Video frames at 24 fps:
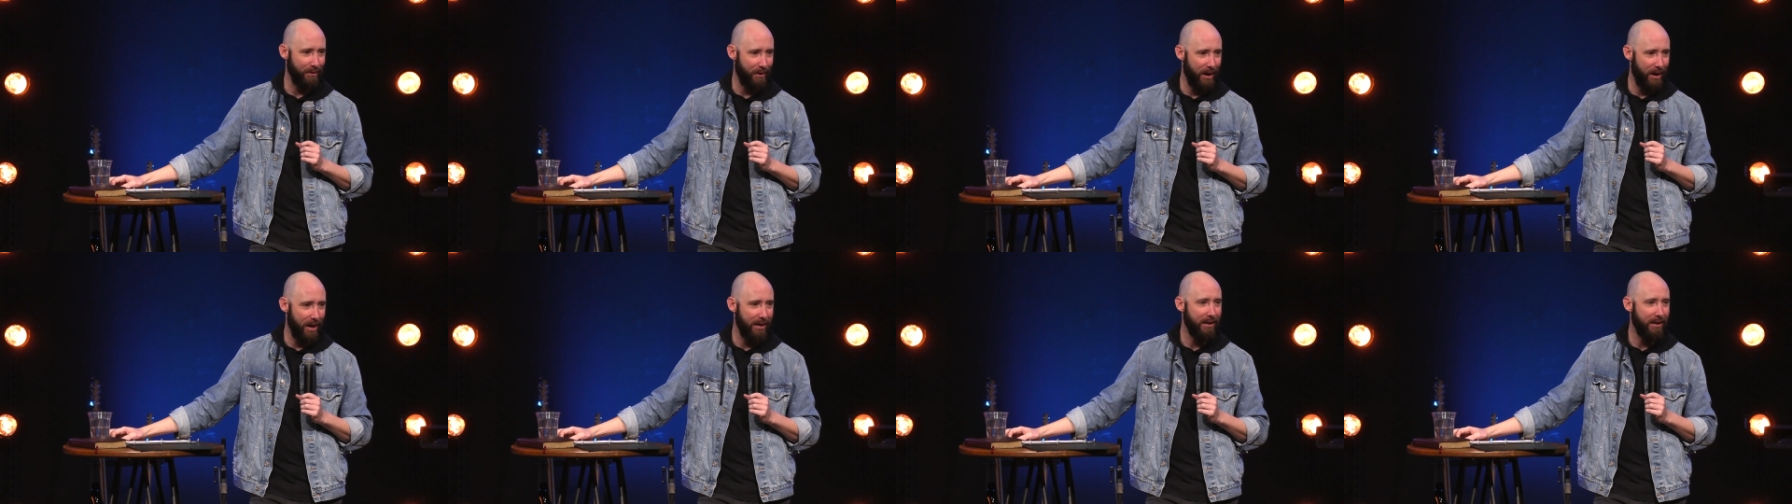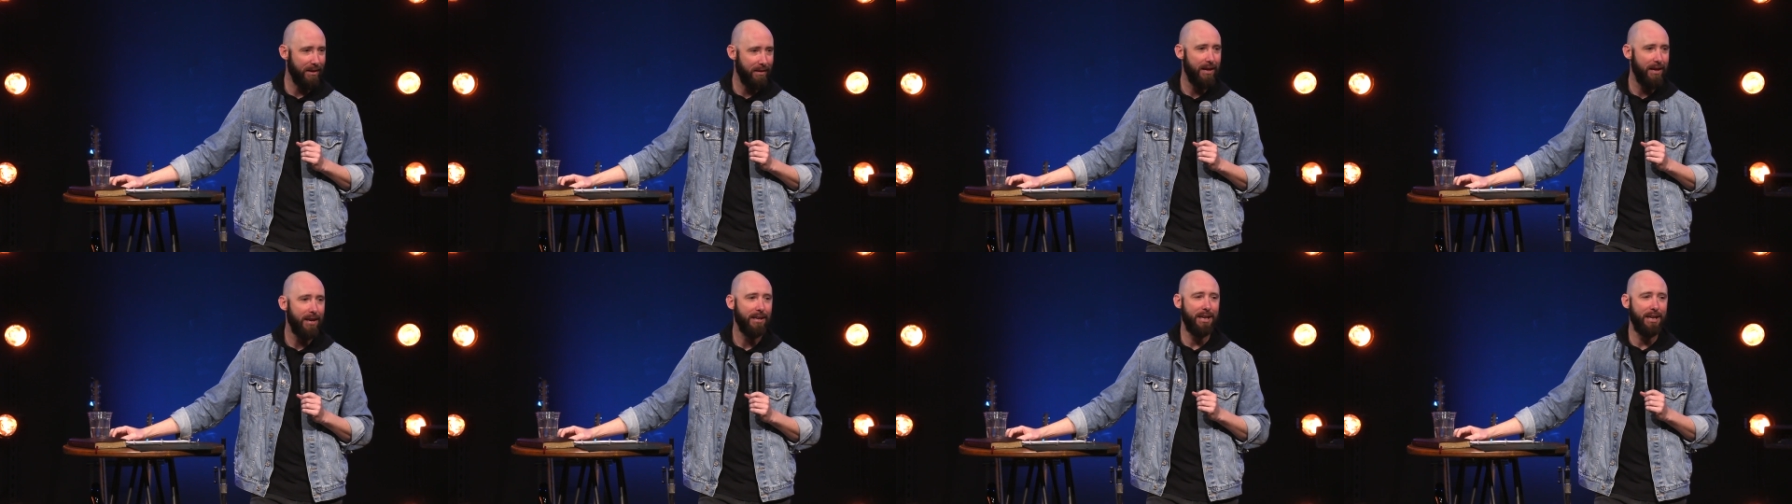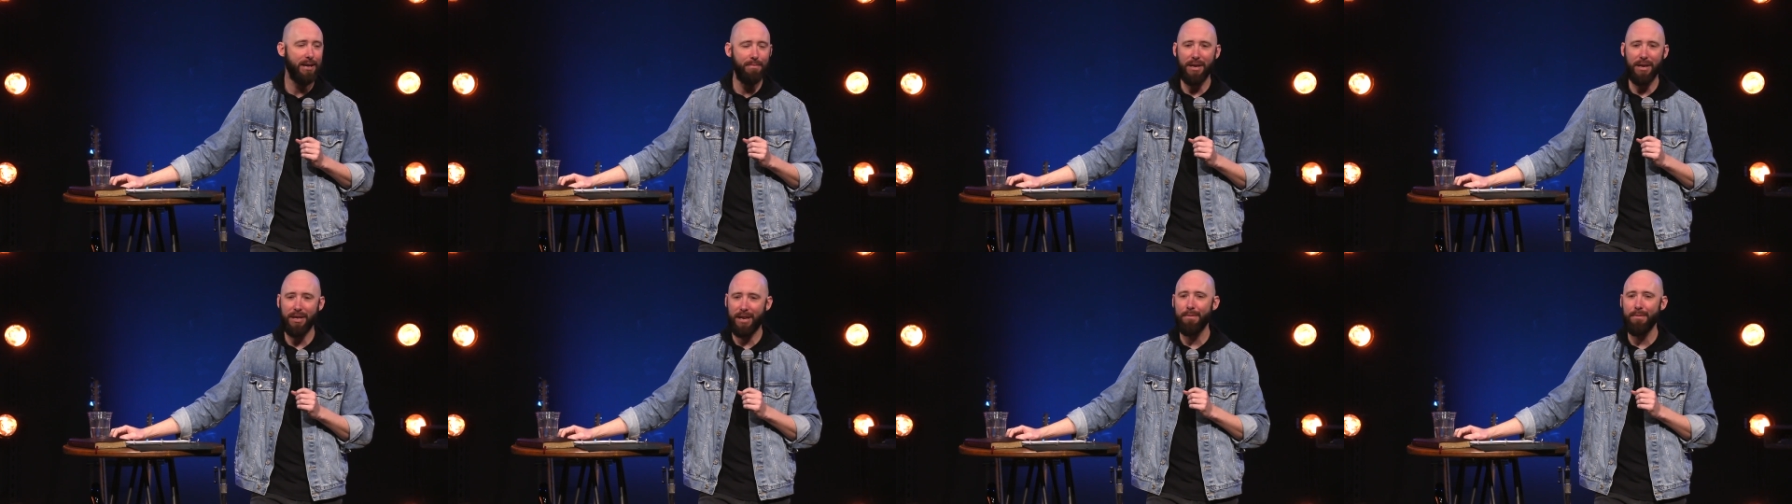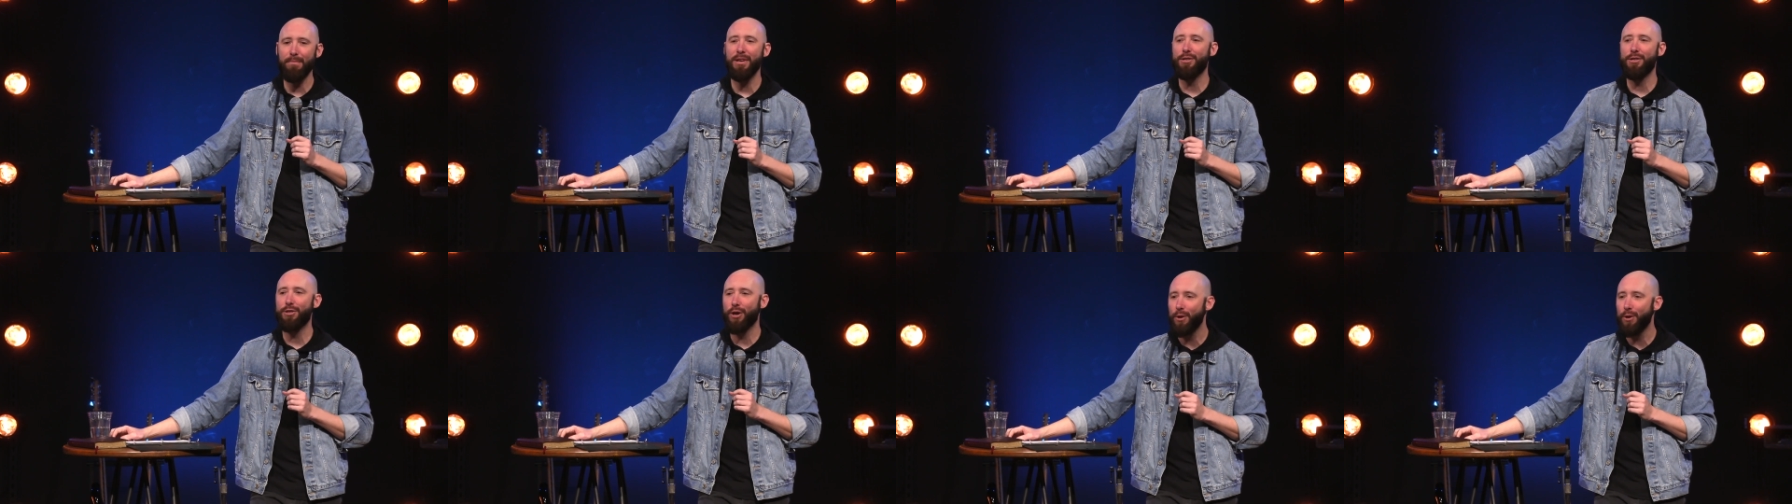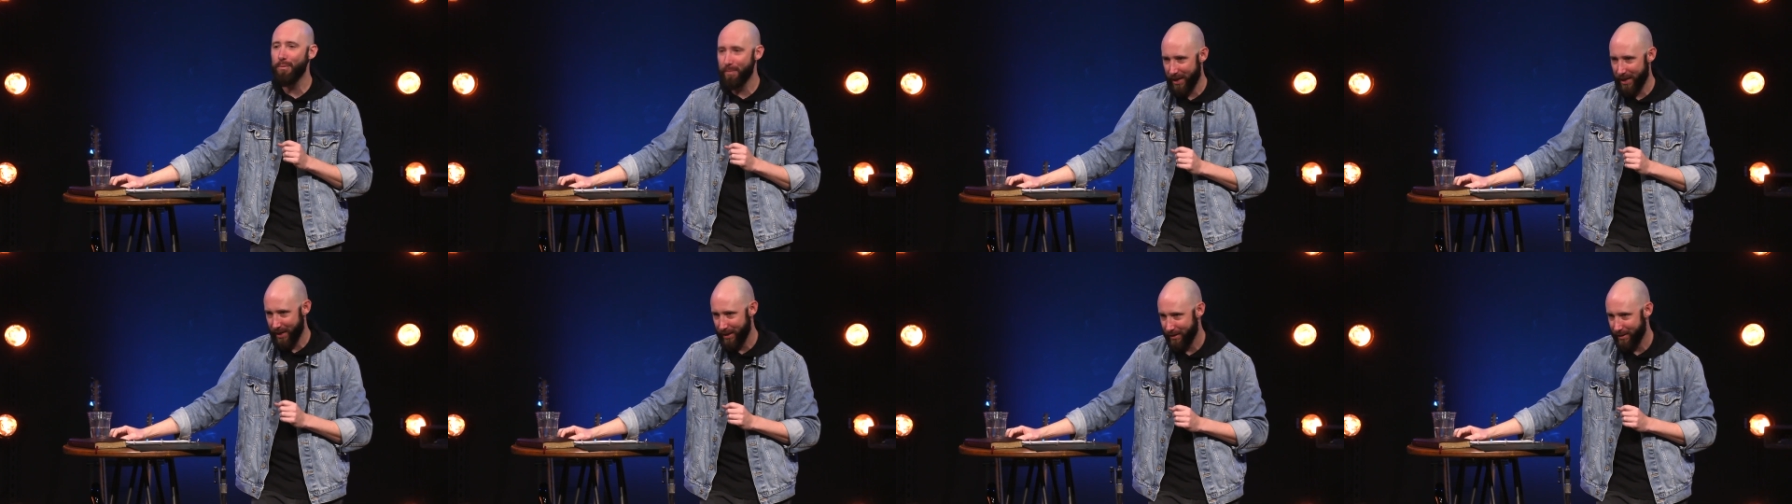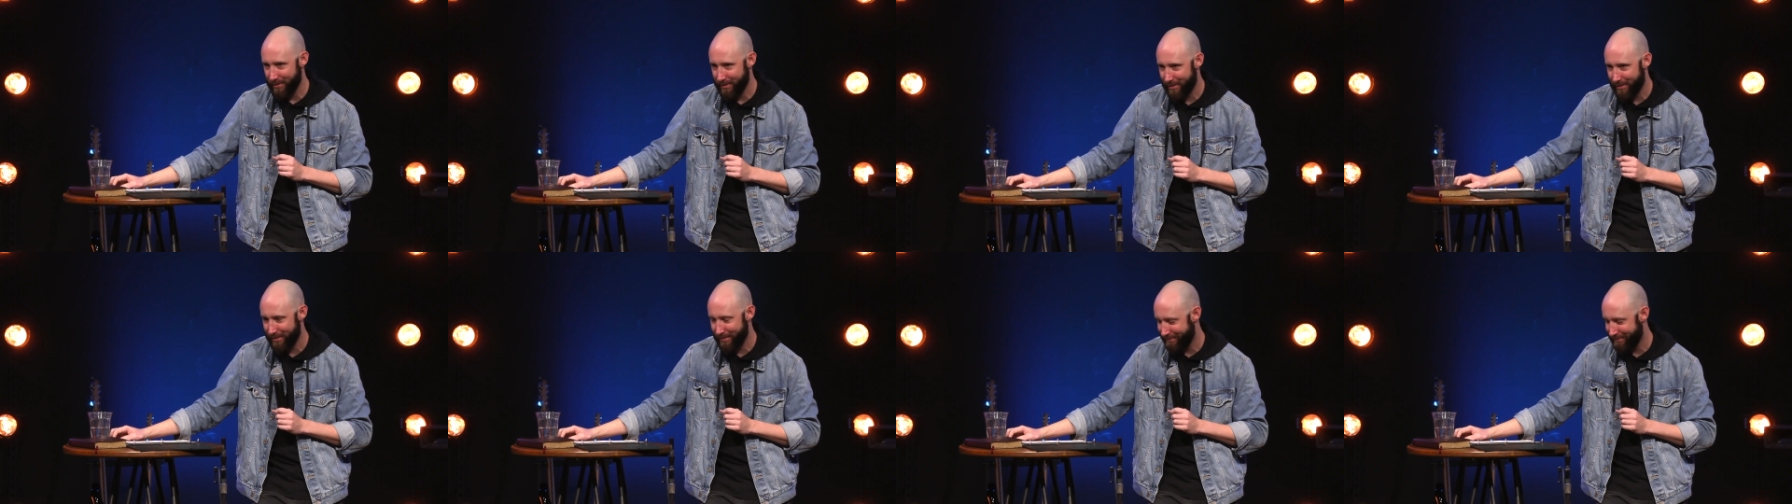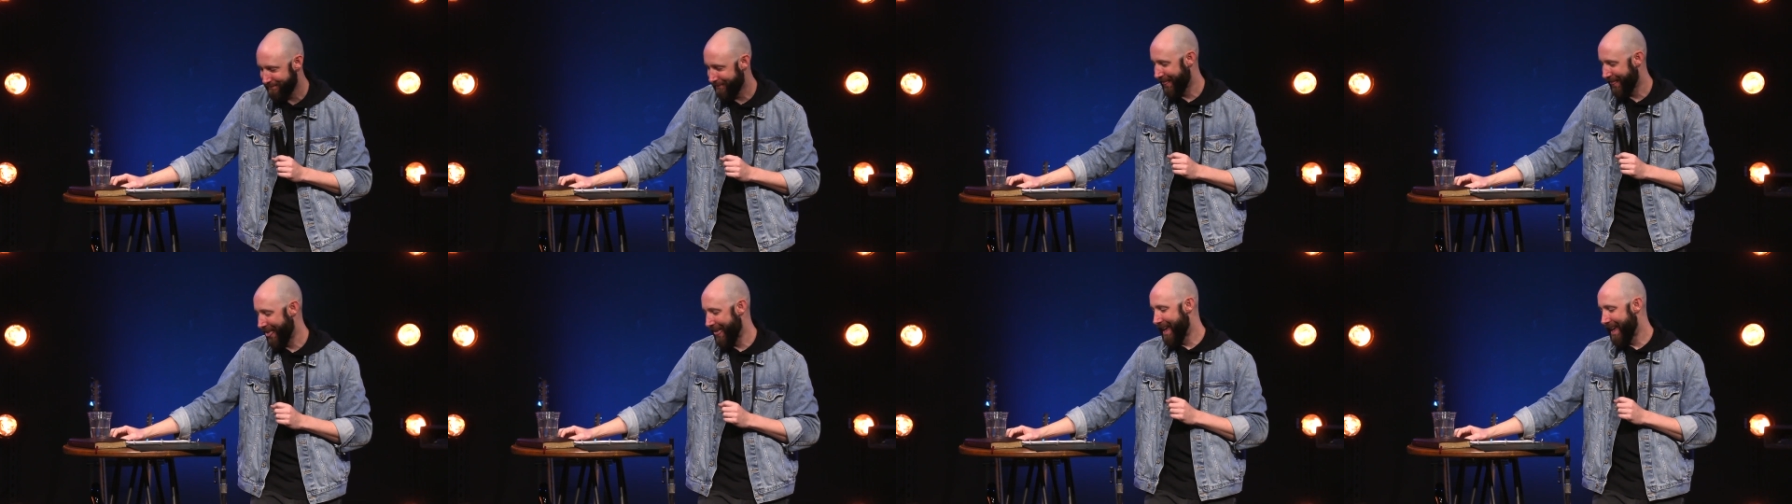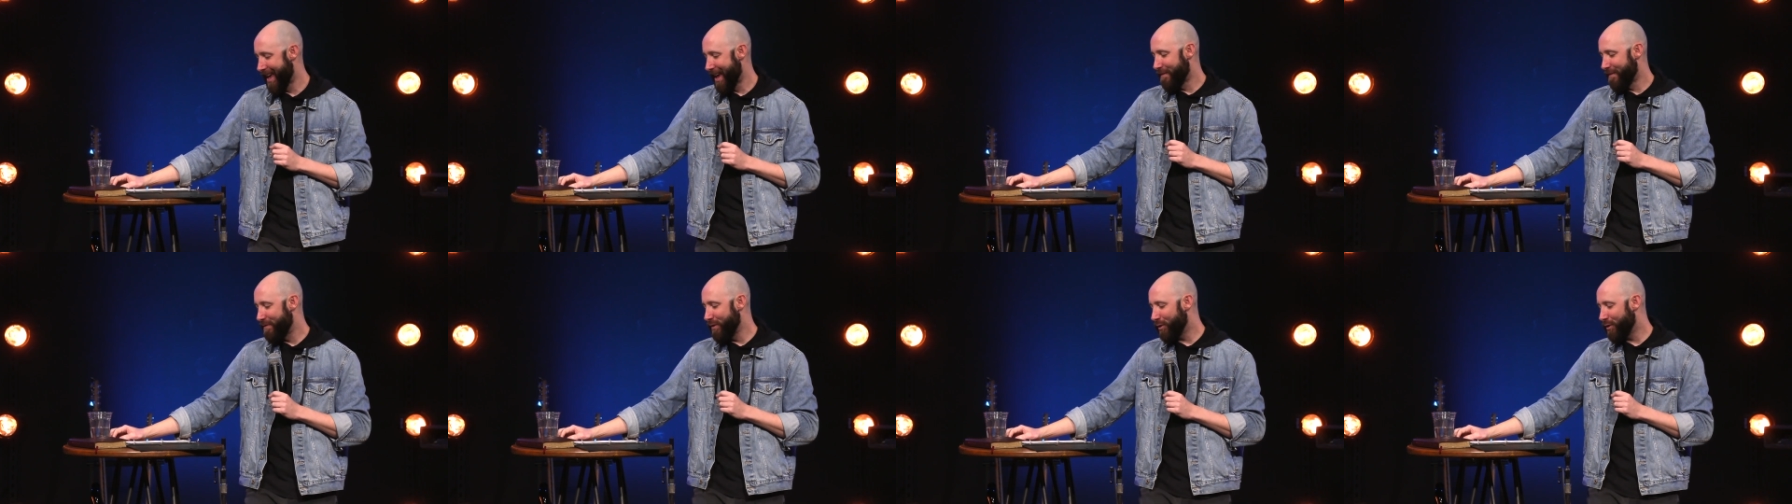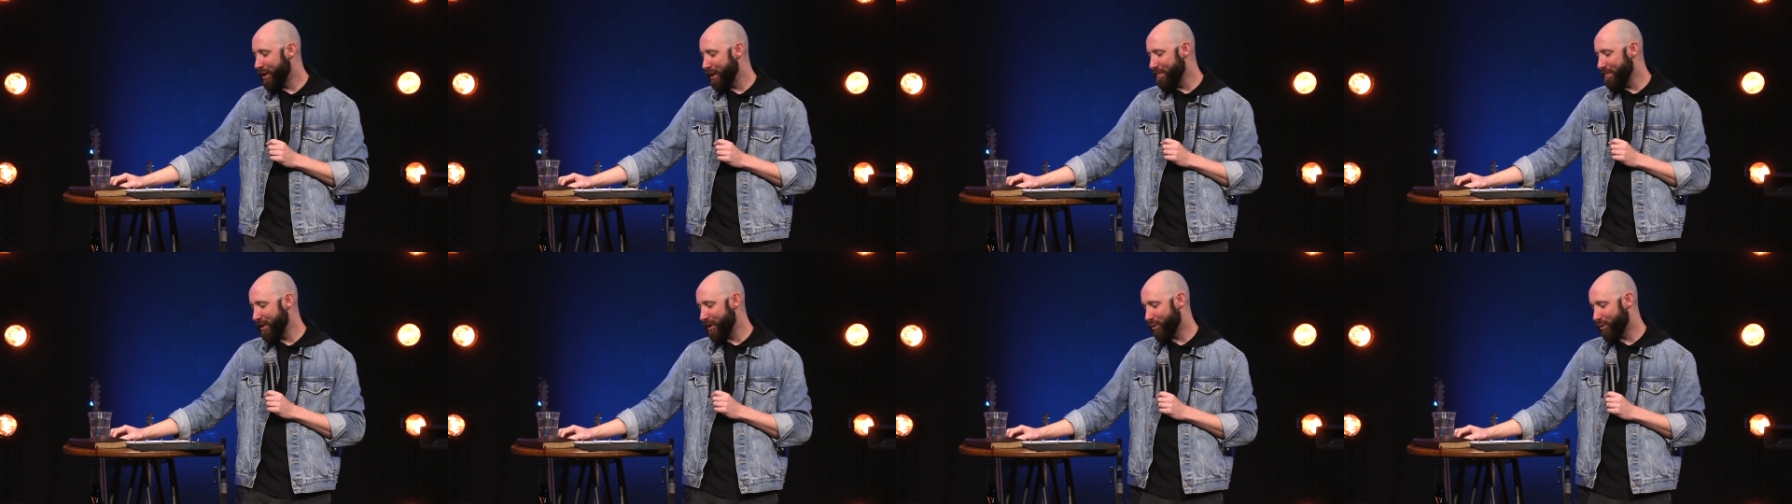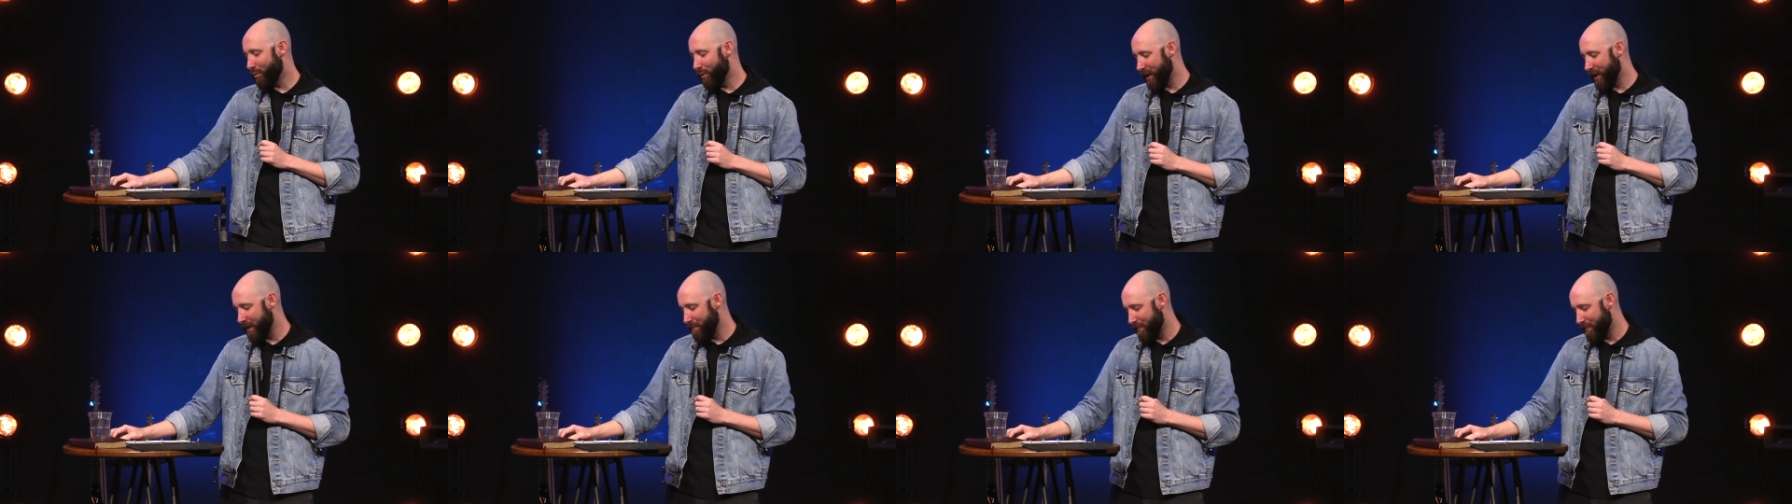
all right? Give me, give me two minutes. If you'll give me 20